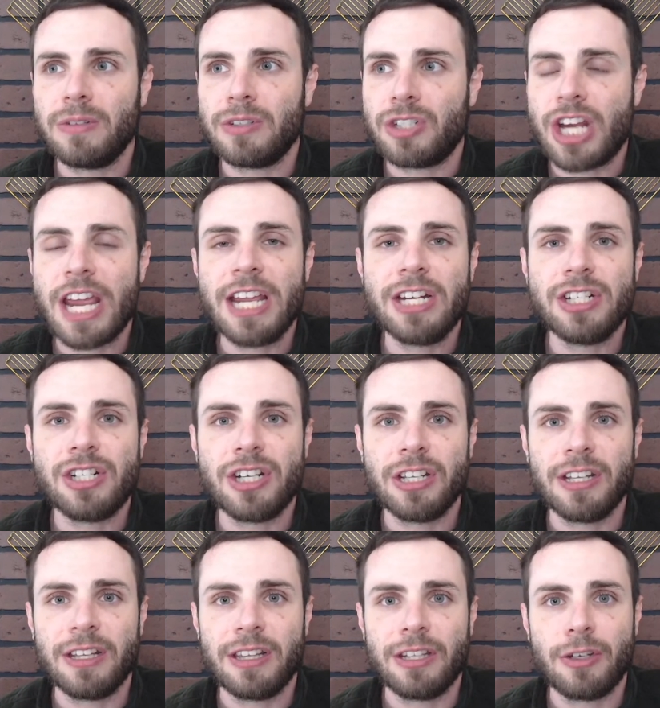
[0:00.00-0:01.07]
change
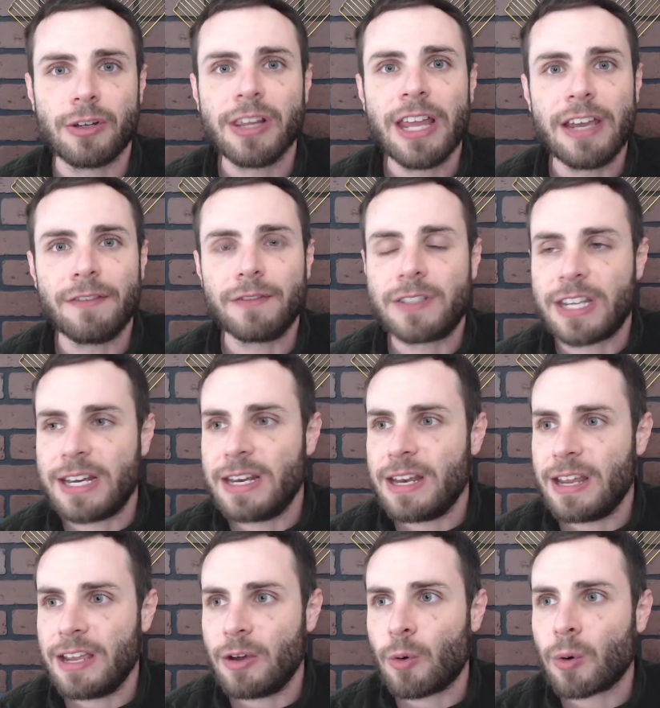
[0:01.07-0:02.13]
your life, to
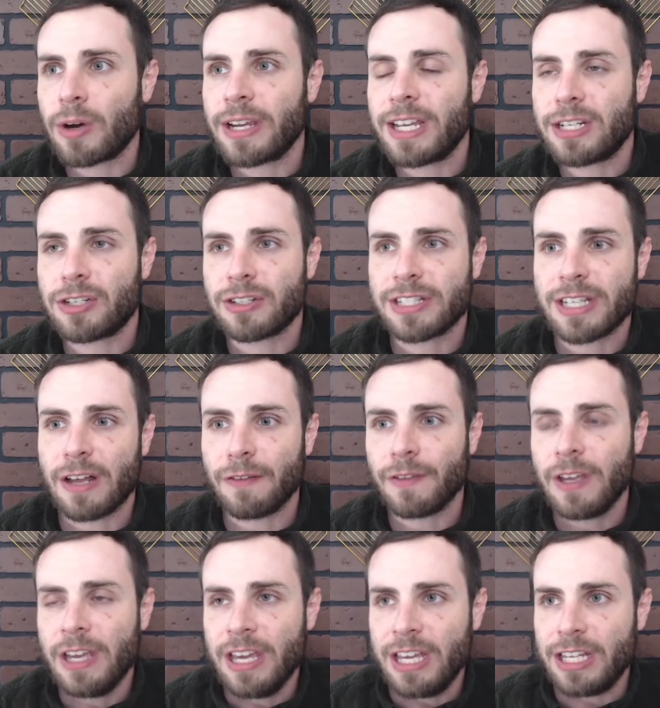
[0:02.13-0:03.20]
orient yourself
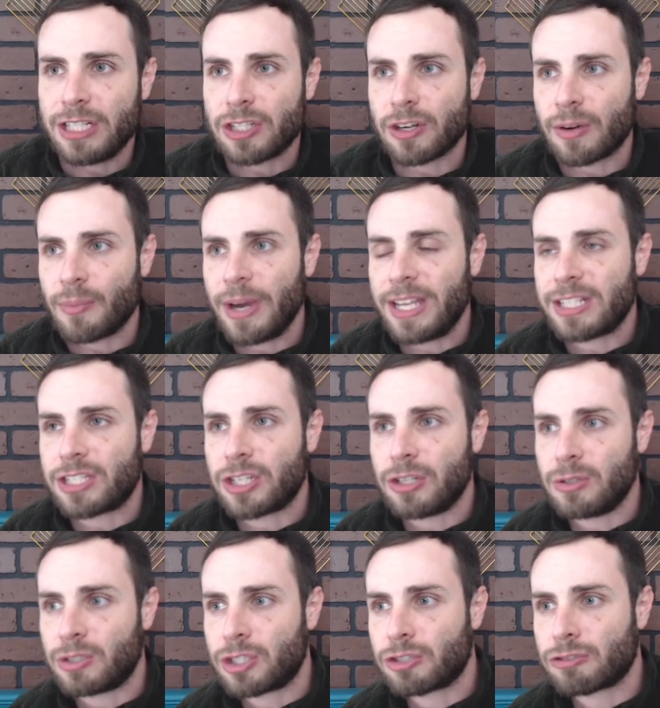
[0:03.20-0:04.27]
in certain ways,
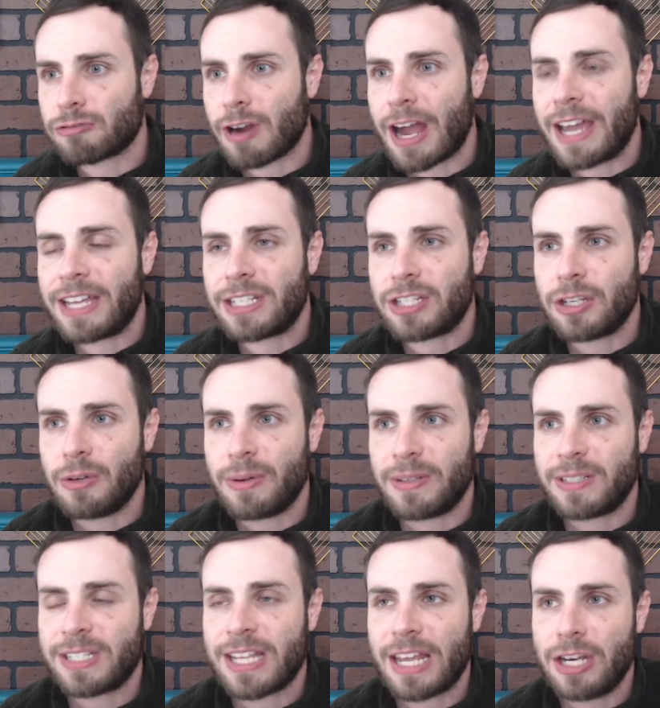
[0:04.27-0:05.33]
to try to
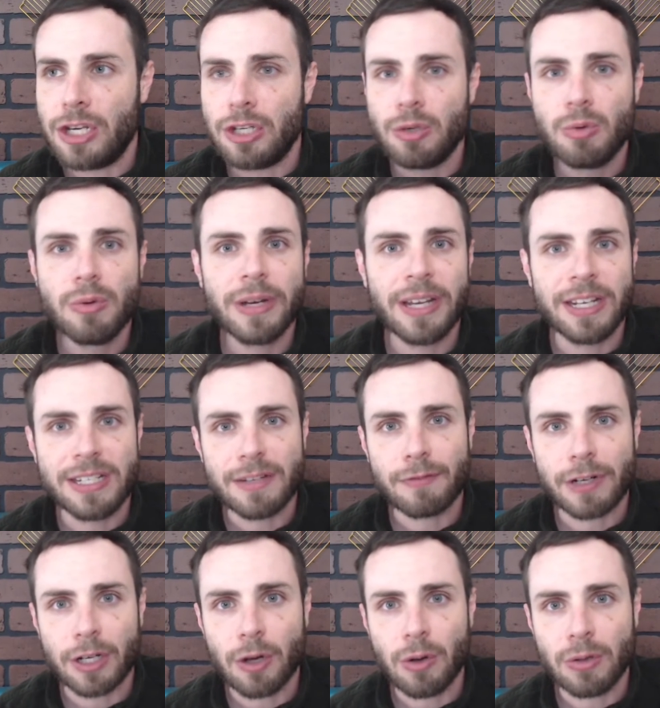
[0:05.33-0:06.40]
set new and
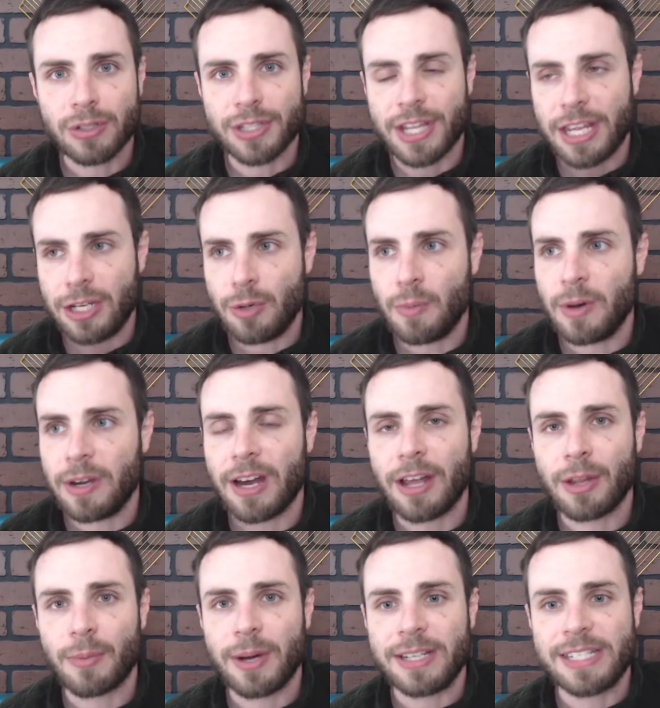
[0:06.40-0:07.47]
different goals than you would
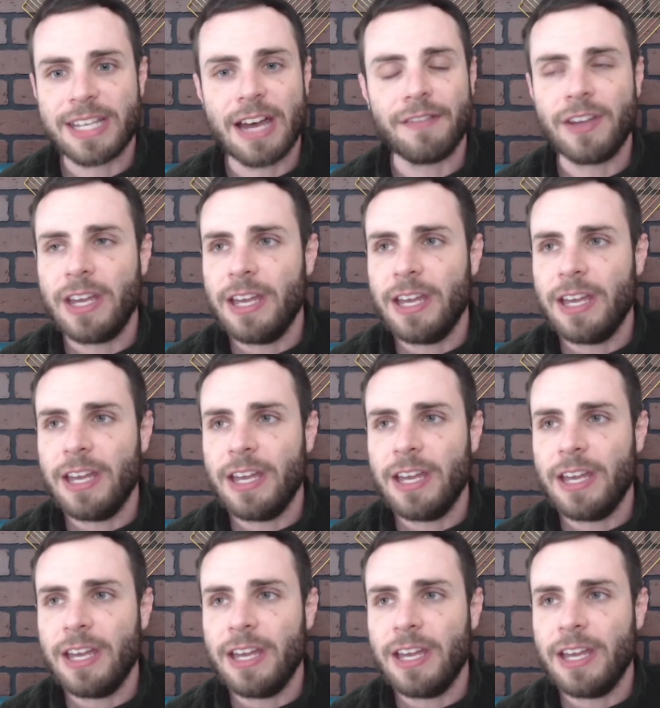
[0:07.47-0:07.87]
otherwise have.